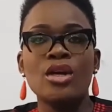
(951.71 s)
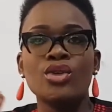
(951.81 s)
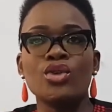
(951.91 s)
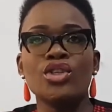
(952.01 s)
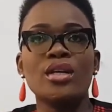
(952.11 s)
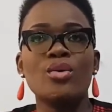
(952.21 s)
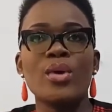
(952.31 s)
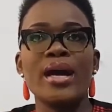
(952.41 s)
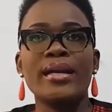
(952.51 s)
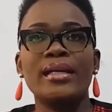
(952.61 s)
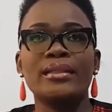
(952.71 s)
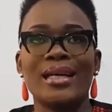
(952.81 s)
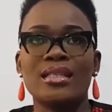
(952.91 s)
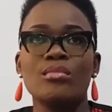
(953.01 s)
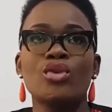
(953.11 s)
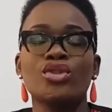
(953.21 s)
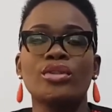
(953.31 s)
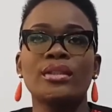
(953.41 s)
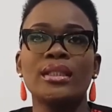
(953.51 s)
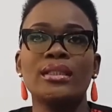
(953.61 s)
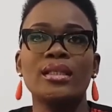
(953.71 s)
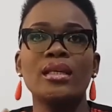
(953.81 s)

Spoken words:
Social awareness at Emotion City